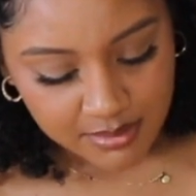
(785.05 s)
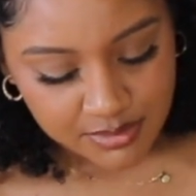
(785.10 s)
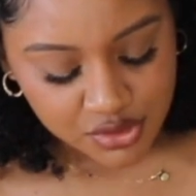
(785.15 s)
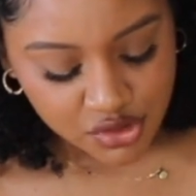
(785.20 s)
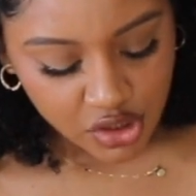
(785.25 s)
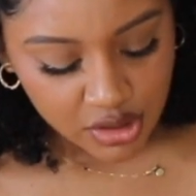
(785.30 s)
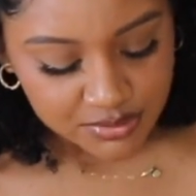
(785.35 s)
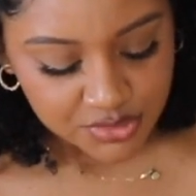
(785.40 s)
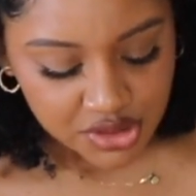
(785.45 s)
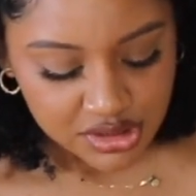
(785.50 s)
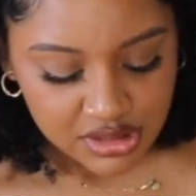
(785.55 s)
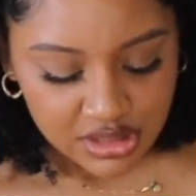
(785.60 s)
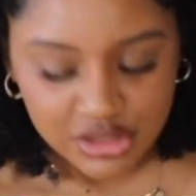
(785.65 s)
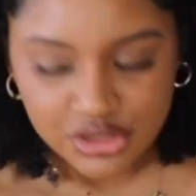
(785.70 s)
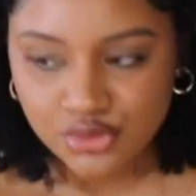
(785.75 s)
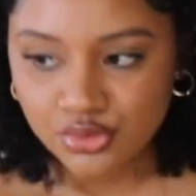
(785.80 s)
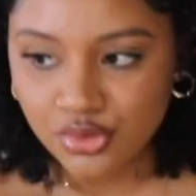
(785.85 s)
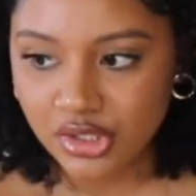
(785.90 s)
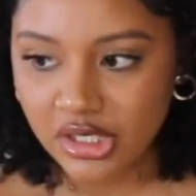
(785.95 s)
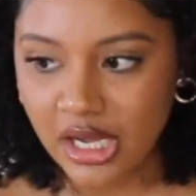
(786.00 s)
So I'm just
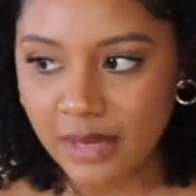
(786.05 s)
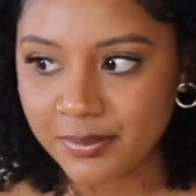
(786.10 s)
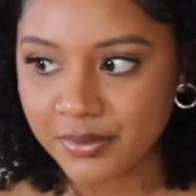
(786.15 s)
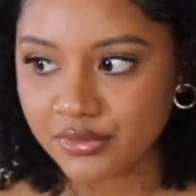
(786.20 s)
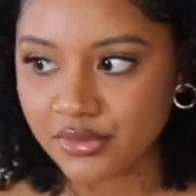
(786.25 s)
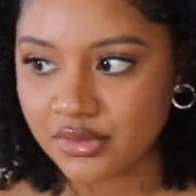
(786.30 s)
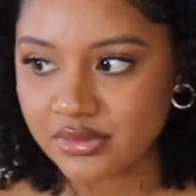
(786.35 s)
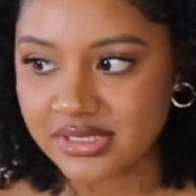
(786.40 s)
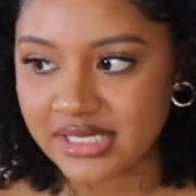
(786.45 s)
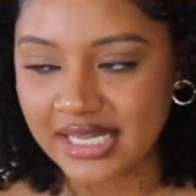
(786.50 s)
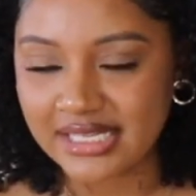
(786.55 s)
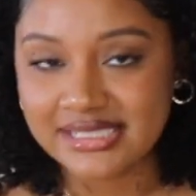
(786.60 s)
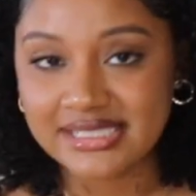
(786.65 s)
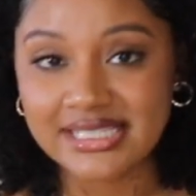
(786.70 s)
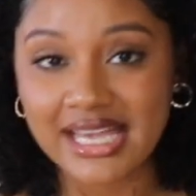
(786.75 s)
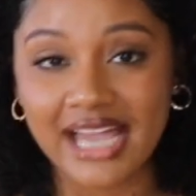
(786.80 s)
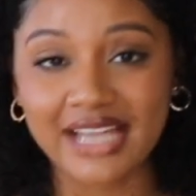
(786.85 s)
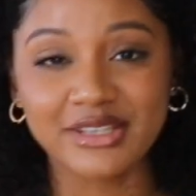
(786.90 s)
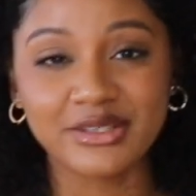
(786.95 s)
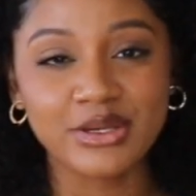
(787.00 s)
gonna do a couple rosettes.
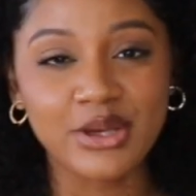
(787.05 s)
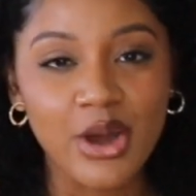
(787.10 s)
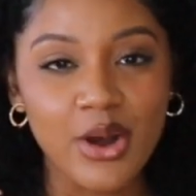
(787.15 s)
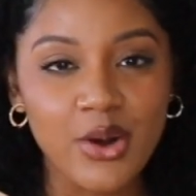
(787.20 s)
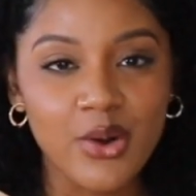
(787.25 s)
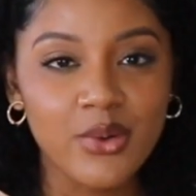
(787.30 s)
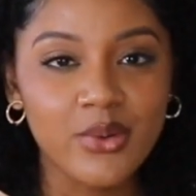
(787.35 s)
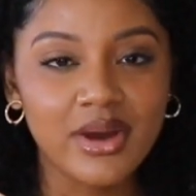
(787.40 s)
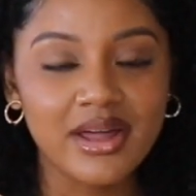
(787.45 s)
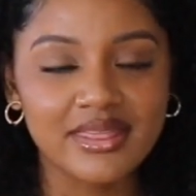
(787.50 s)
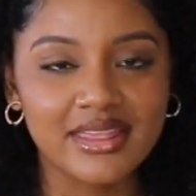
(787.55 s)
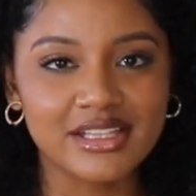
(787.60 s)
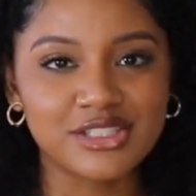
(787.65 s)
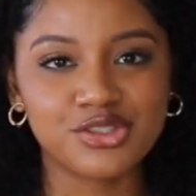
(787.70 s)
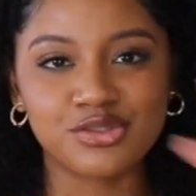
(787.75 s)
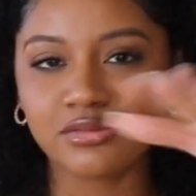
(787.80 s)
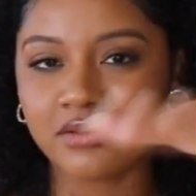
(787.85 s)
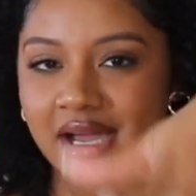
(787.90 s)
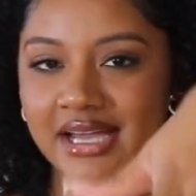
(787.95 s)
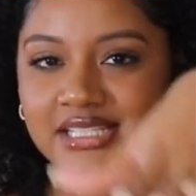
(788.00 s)
I know
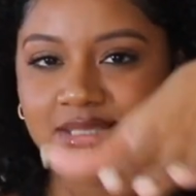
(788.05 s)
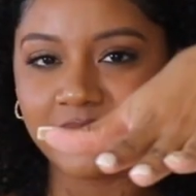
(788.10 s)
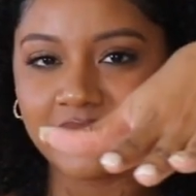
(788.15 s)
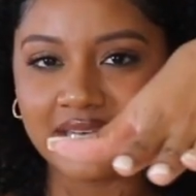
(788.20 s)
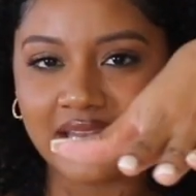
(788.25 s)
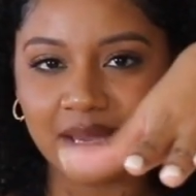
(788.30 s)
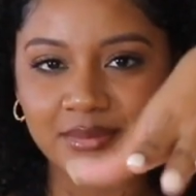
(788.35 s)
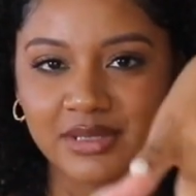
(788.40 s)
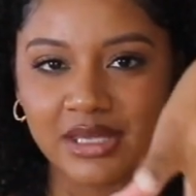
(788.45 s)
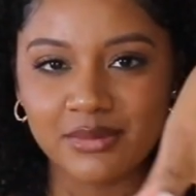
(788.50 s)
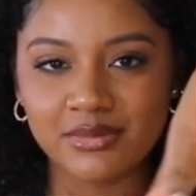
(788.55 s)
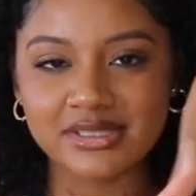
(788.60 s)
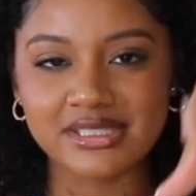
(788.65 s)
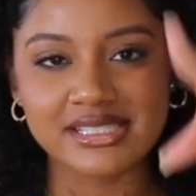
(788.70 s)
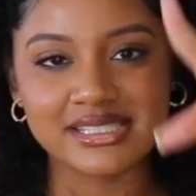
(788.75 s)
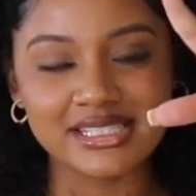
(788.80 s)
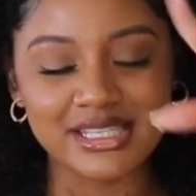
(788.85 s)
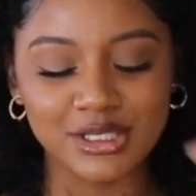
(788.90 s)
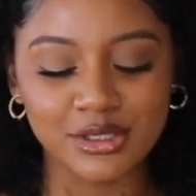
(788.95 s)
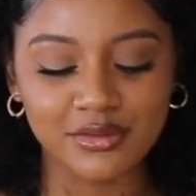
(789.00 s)
that you guys may not be able to
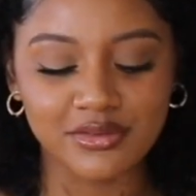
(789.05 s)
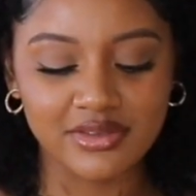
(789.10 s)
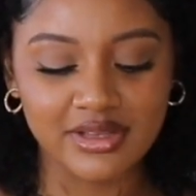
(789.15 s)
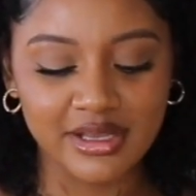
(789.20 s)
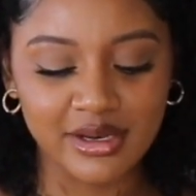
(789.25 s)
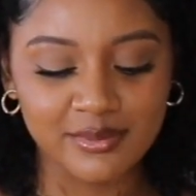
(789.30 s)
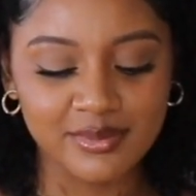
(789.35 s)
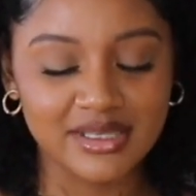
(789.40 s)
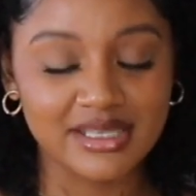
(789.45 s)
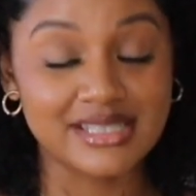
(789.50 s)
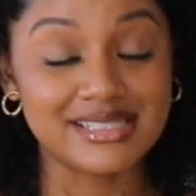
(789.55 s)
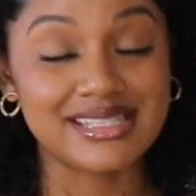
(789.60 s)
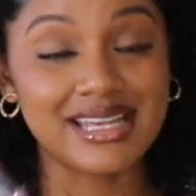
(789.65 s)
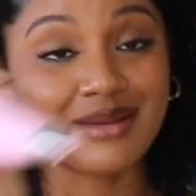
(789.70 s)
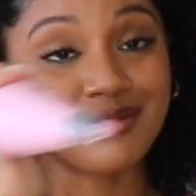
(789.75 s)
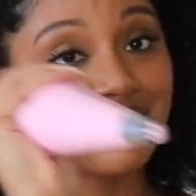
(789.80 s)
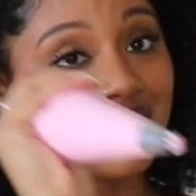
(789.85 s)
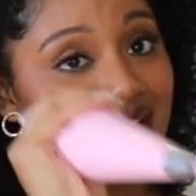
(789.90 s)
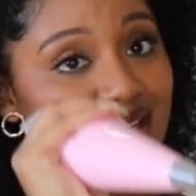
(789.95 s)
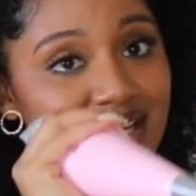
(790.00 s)
see it over there because
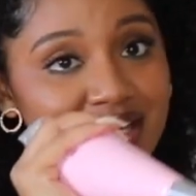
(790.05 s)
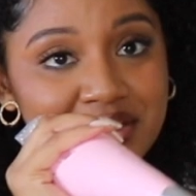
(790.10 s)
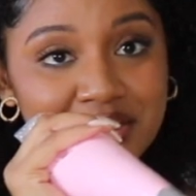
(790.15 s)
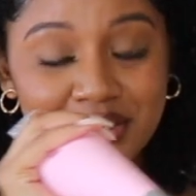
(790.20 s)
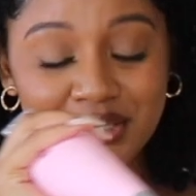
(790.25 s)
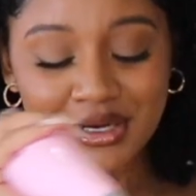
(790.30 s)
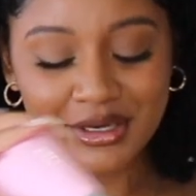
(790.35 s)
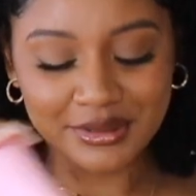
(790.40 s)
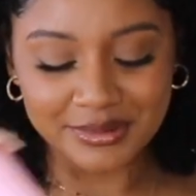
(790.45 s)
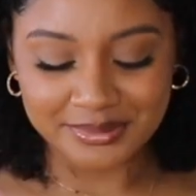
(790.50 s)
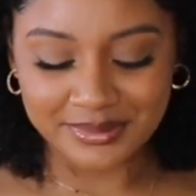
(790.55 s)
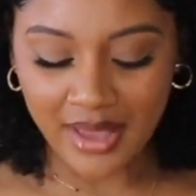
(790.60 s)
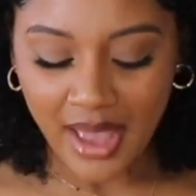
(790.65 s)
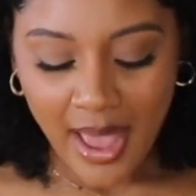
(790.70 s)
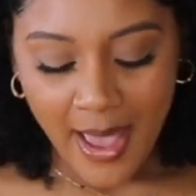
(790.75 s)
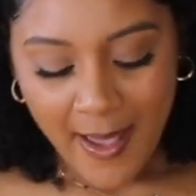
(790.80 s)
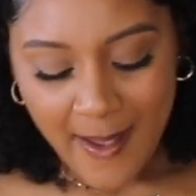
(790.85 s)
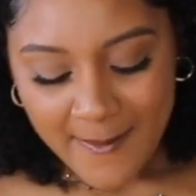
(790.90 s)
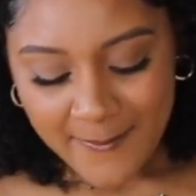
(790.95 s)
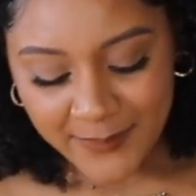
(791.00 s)
I'm right-handed girl,
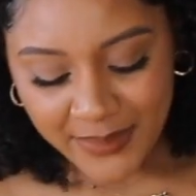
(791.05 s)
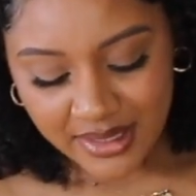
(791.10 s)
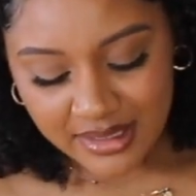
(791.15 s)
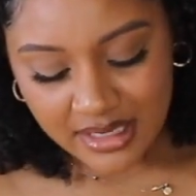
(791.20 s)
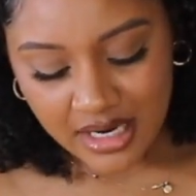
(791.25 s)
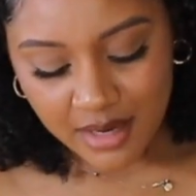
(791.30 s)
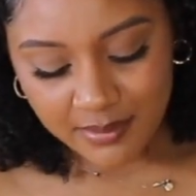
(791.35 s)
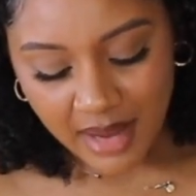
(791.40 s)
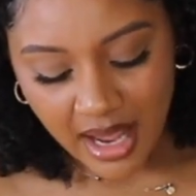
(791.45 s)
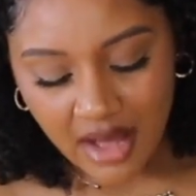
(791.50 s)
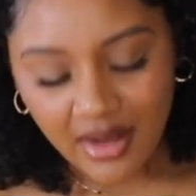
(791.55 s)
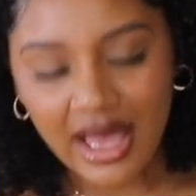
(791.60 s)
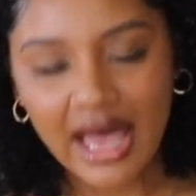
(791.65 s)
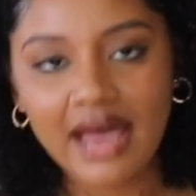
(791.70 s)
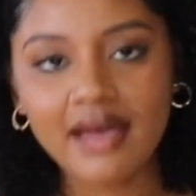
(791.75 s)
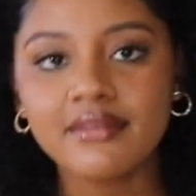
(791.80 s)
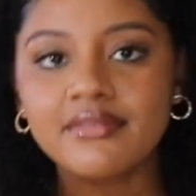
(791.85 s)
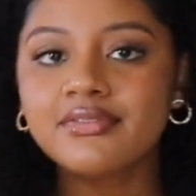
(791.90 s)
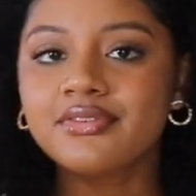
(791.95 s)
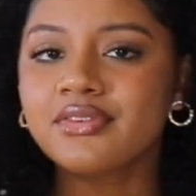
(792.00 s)
but I'll
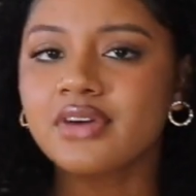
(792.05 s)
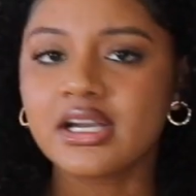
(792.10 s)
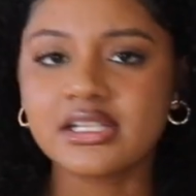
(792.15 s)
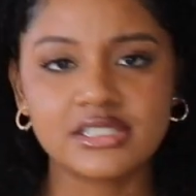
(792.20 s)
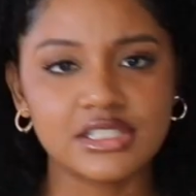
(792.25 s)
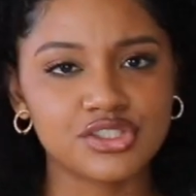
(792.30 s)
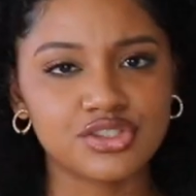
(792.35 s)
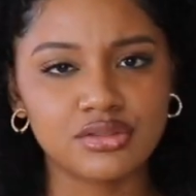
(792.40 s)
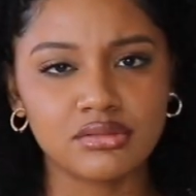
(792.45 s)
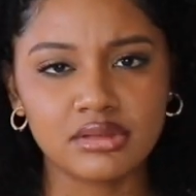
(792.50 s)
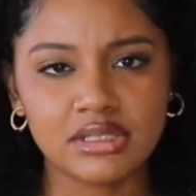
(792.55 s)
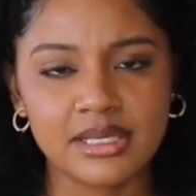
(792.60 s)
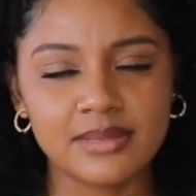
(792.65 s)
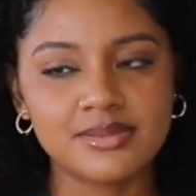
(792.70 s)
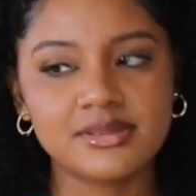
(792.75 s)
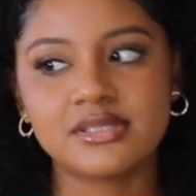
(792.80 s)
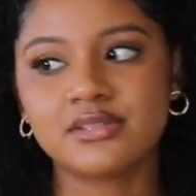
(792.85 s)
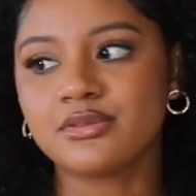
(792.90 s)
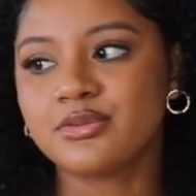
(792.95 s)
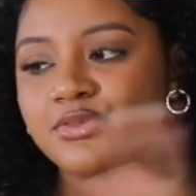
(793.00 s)
have additional
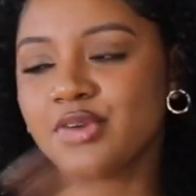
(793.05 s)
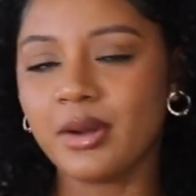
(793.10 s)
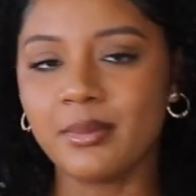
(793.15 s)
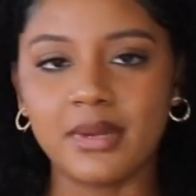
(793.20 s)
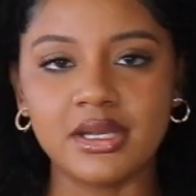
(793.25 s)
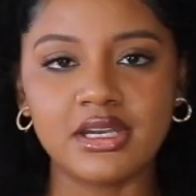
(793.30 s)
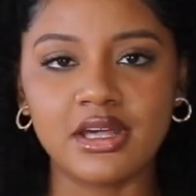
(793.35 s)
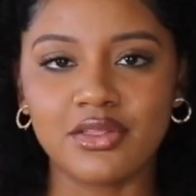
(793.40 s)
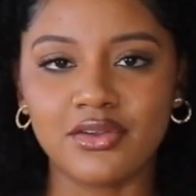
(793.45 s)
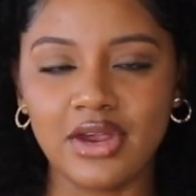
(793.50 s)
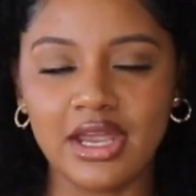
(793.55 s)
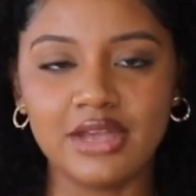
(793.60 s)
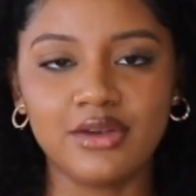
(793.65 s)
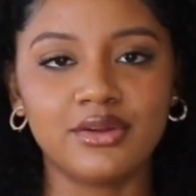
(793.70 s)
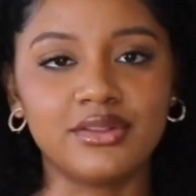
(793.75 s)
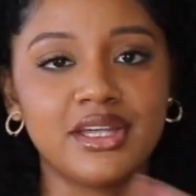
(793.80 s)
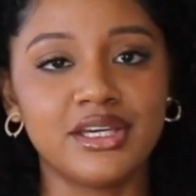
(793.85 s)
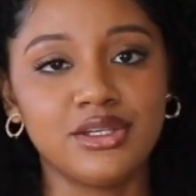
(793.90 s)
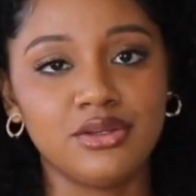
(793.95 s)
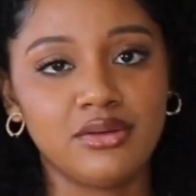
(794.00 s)
clips from another
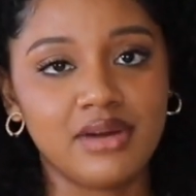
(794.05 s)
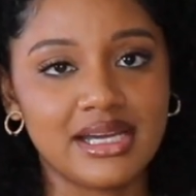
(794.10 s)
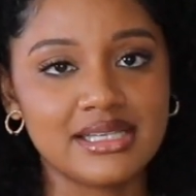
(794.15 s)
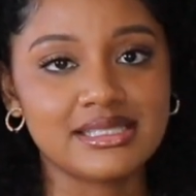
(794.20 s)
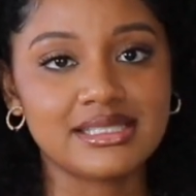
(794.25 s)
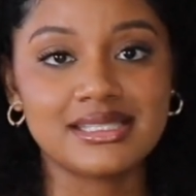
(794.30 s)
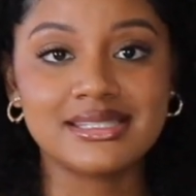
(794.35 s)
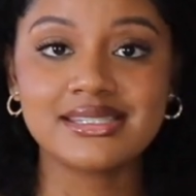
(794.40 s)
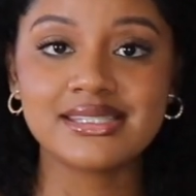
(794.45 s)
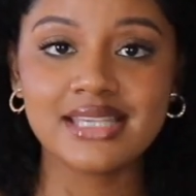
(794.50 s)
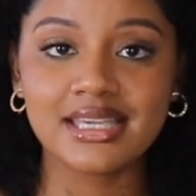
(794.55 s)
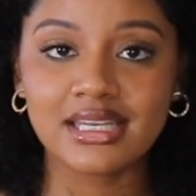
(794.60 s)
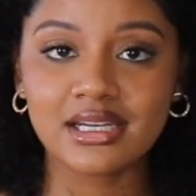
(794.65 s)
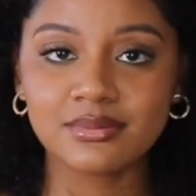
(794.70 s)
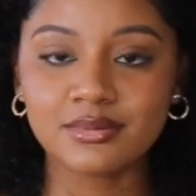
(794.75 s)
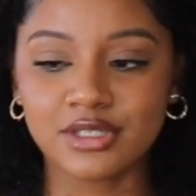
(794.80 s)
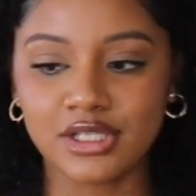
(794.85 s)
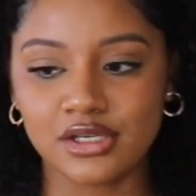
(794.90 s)
angle that you guys can see it up